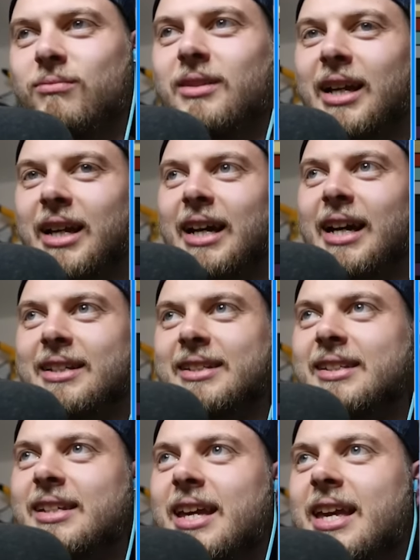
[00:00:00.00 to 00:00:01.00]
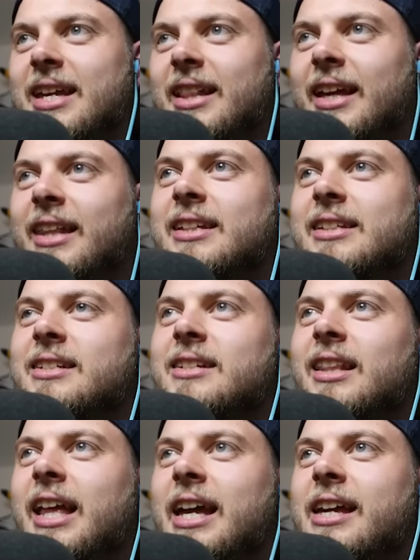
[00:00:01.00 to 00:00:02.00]
I can't see. Like, this
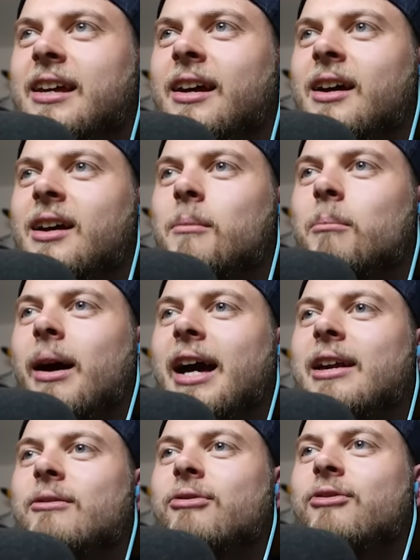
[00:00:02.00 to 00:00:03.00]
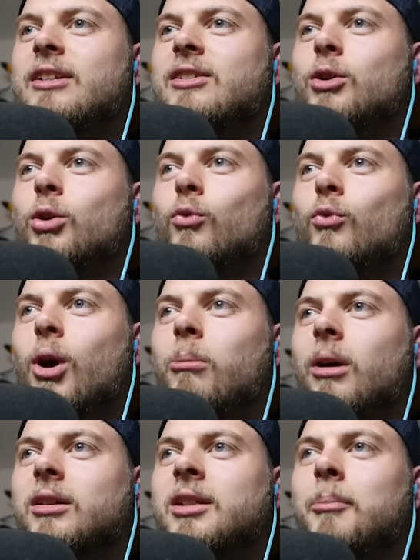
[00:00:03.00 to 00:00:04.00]
isn't like my physical
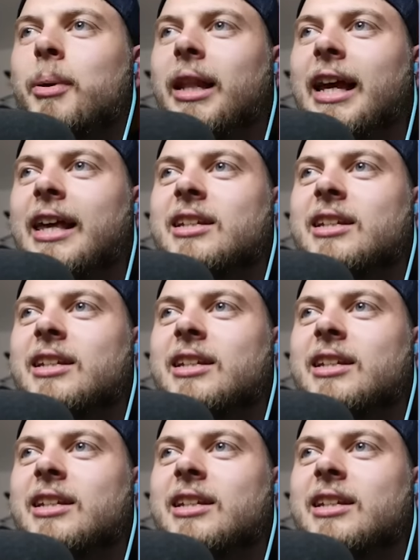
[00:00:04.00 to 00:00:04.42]
Roblox ability.